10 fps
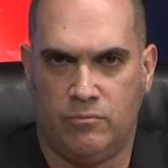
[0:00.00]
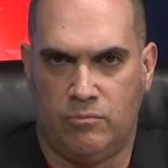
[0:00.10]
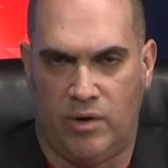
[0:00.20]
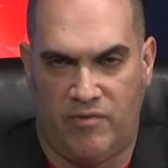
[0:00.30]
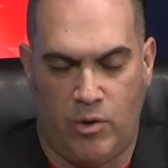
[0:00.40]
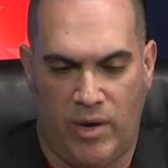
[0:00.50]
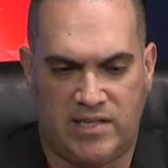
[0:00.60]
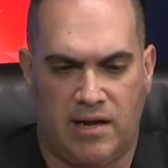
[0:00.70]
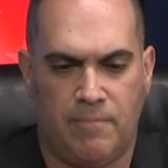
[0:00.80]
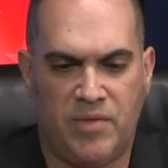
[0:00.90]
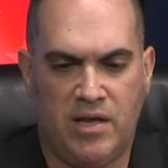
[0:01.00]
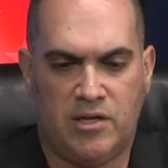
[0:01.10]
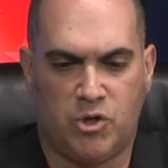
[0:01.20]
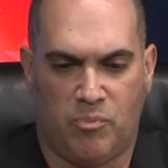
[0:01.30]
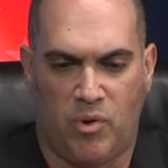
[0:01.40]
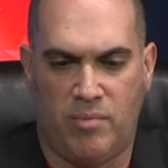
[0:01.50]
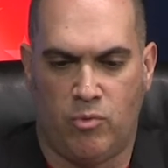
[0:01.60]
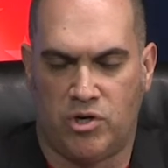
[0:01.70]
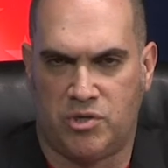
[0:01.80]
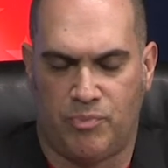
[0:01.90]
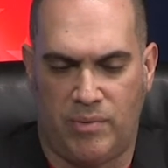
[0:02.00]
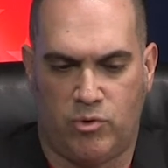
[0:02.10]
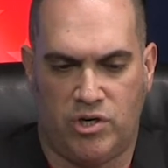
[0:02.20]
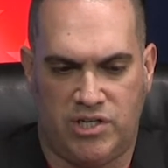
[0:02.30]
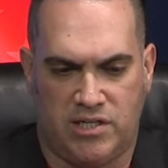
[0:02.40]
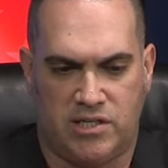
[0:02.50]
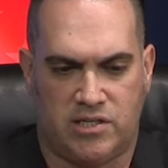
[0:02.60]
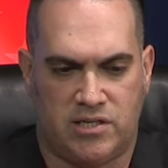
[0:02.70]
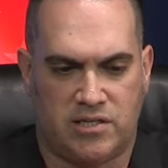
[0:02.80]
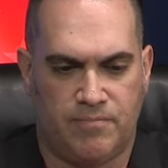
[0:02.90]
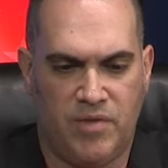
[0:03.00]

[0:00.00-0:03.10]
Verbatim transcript: whenever he wakes up, to appoint more Supreme Court justices.